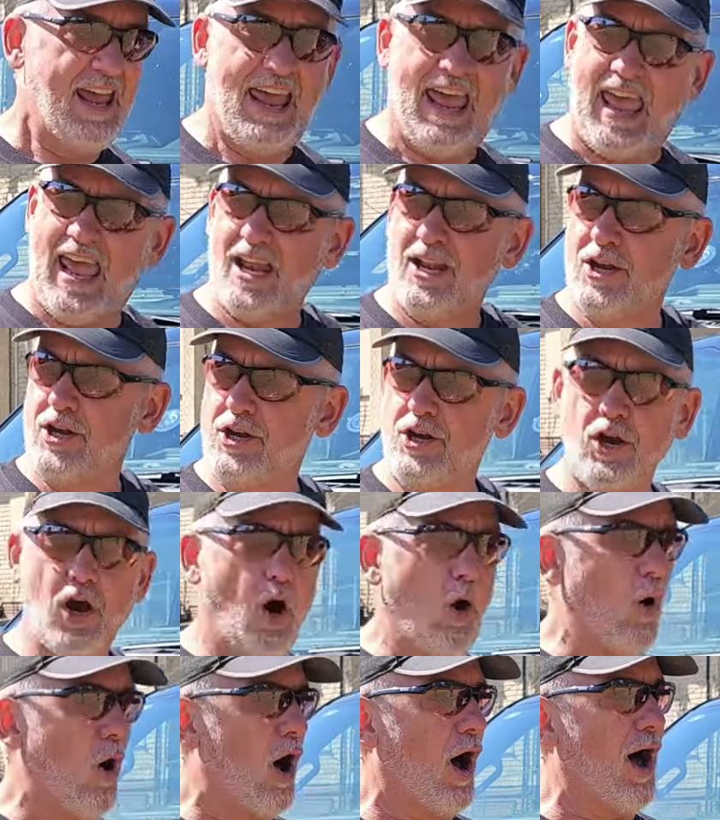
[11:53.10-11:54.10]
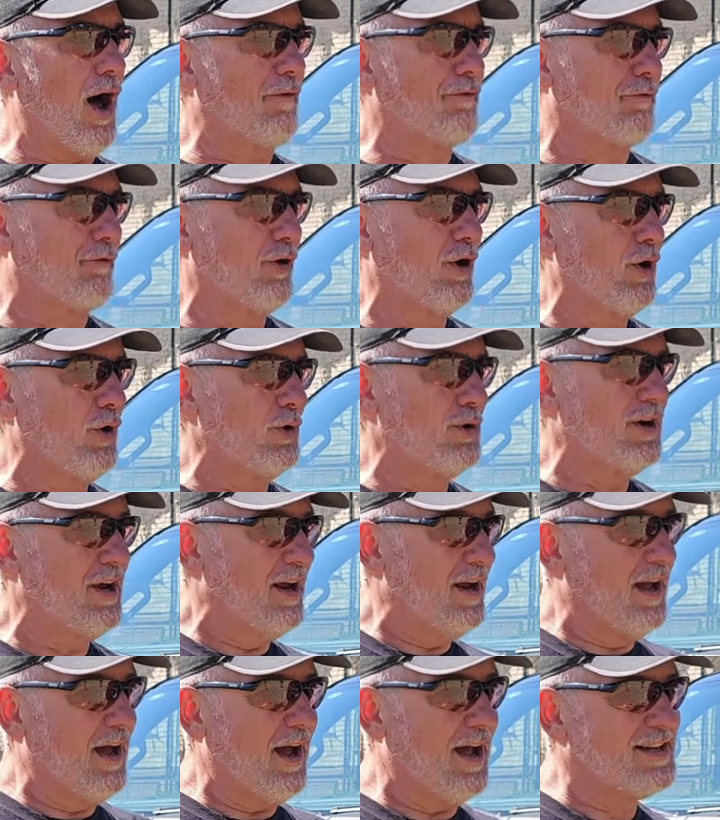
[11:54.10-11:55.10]
and no off-road
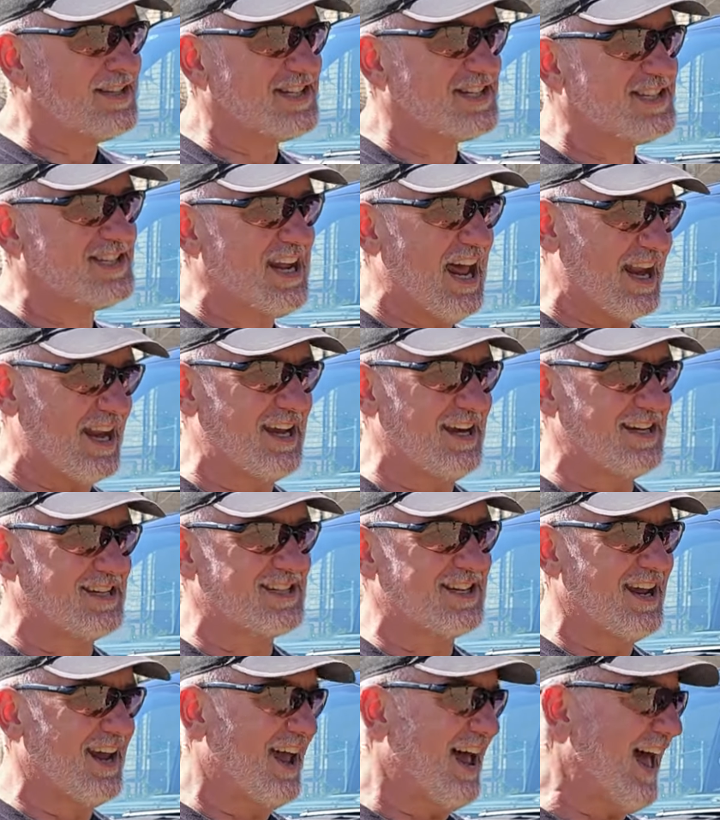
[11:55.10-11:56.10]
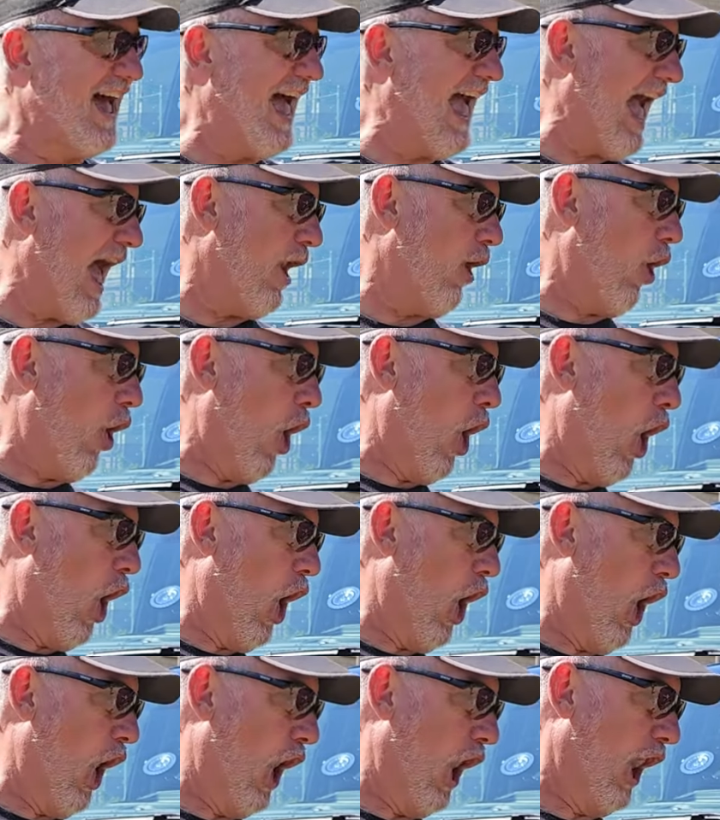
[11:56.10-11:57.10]
settings at
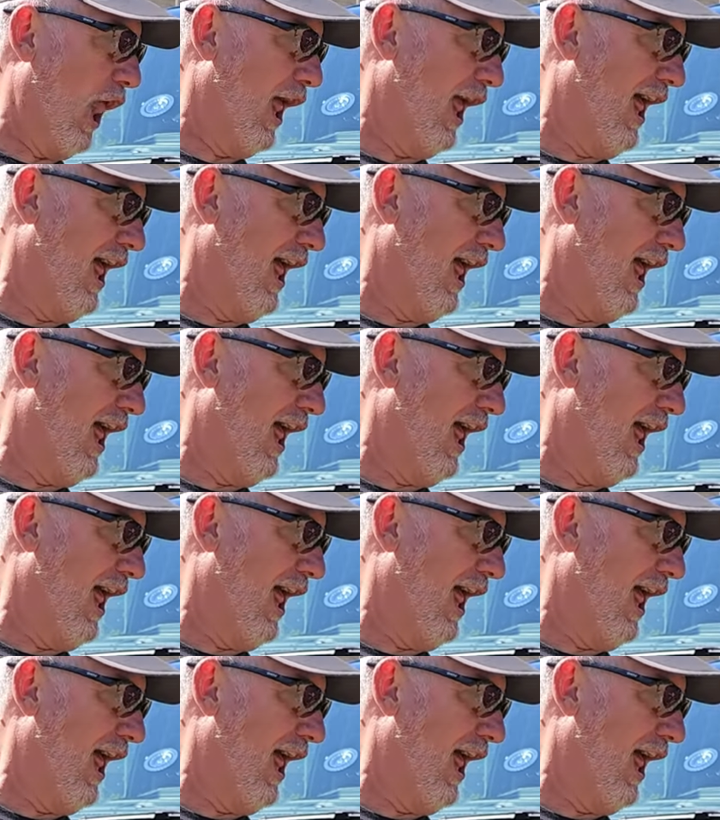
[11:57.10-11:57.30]
all.